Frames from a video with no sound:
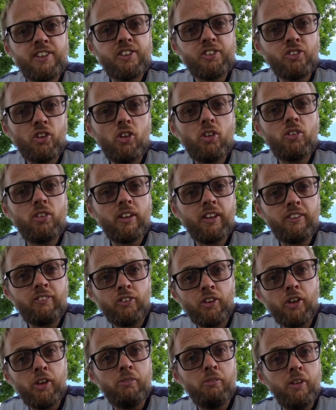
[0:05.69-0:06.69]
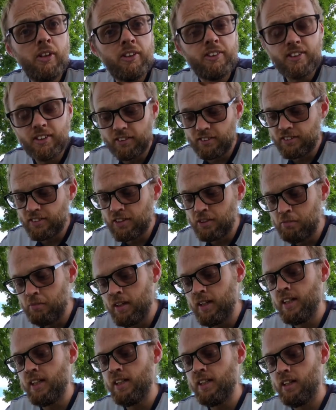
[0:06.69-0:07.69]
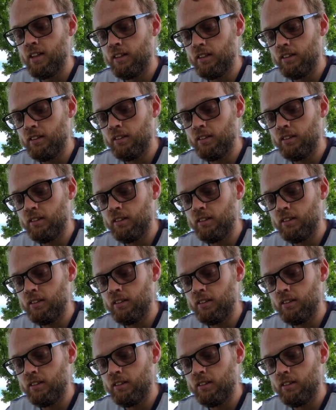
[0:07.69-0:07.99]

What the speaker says: strongly rumoured to be